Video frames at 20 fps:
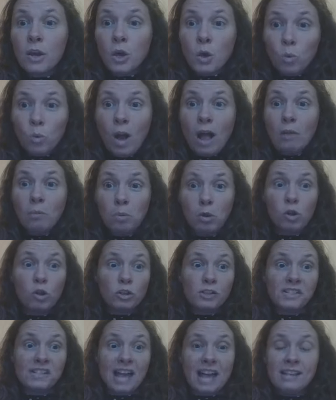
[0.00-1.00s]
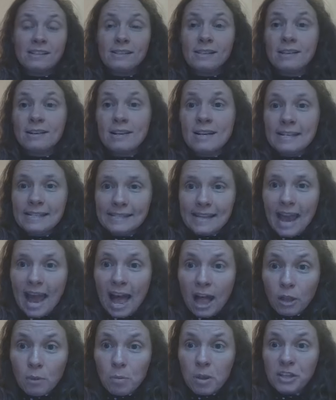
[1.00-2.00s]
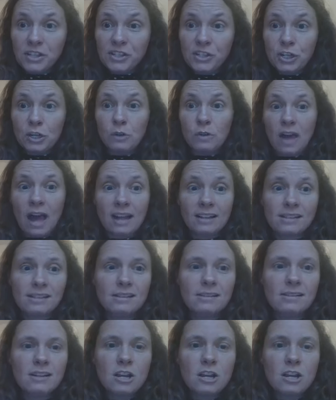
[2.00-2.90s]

Well, Paul says, to help us do that,